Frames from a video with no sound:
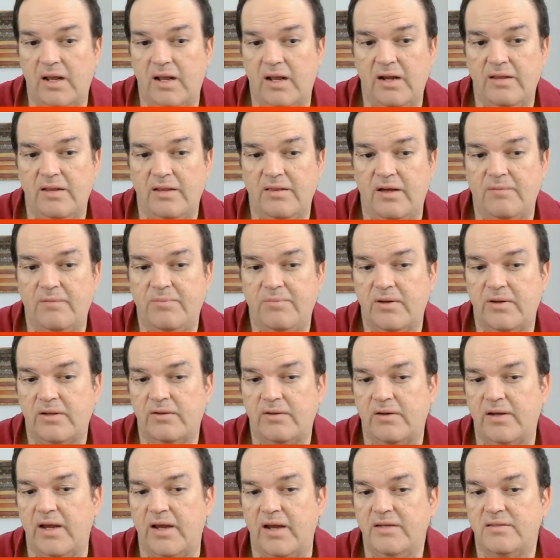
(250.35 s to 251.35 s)
And in that
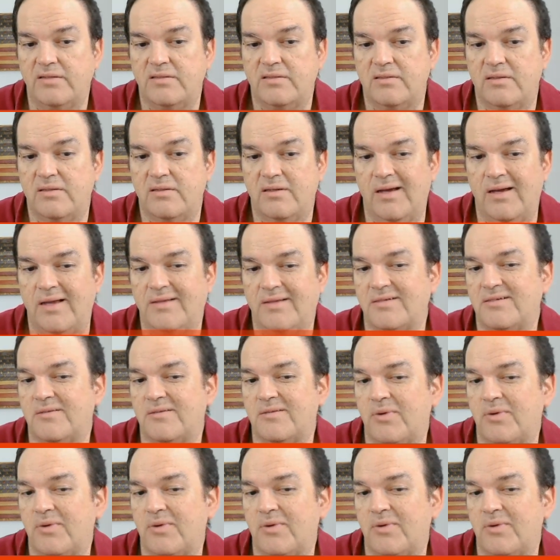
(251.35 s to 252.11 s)
particular case, it just